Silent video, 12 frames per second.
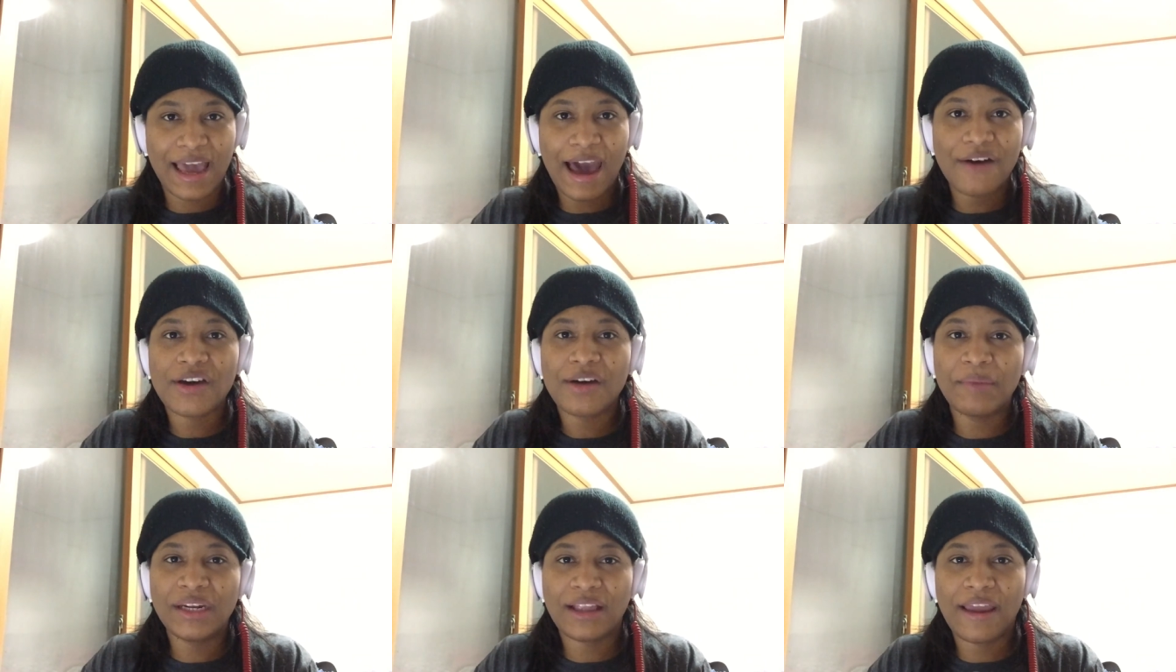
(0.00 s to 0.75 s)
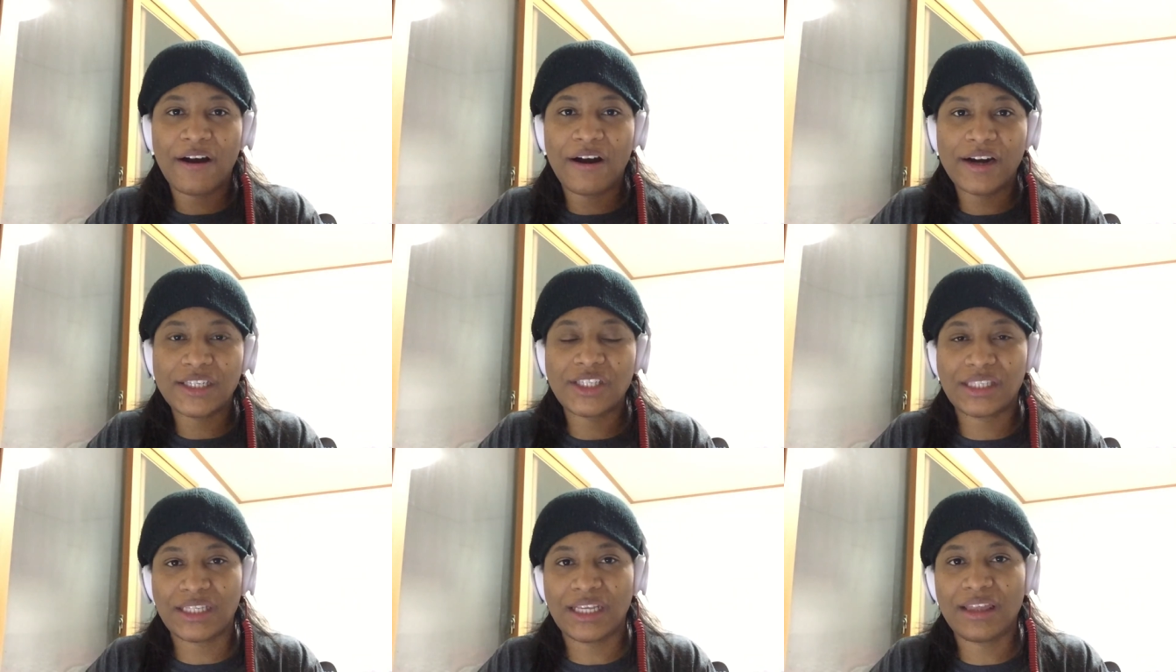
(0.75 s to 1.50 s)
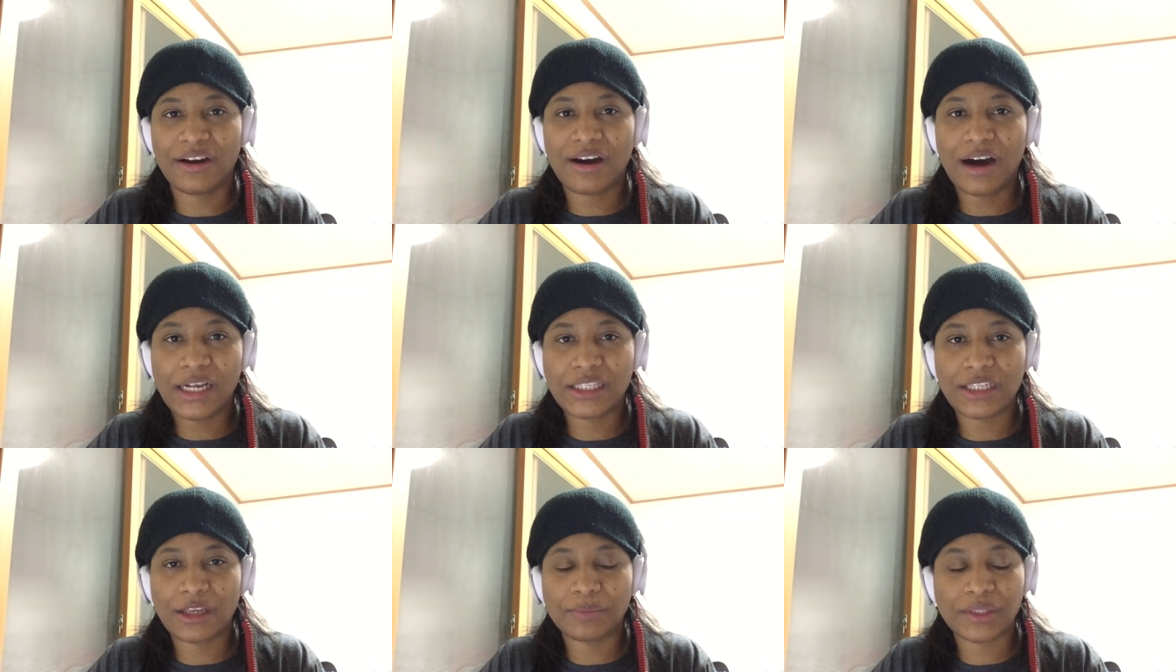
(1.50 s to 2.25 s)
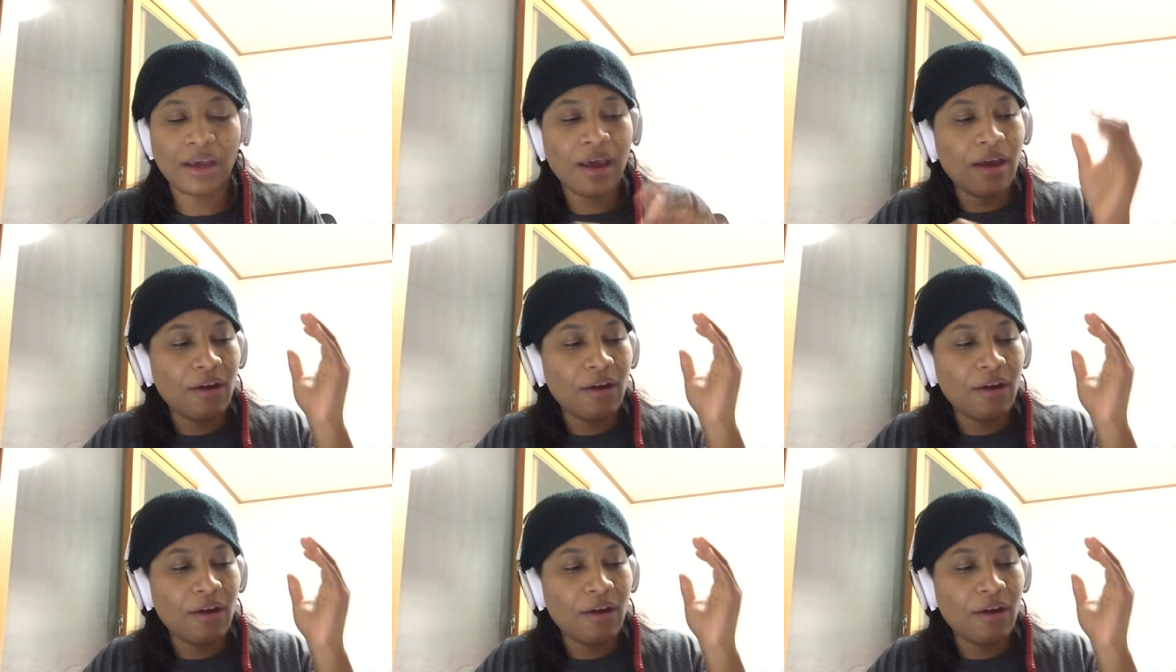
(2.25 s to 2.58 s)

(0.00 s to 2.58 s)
how committed they are to see their concepts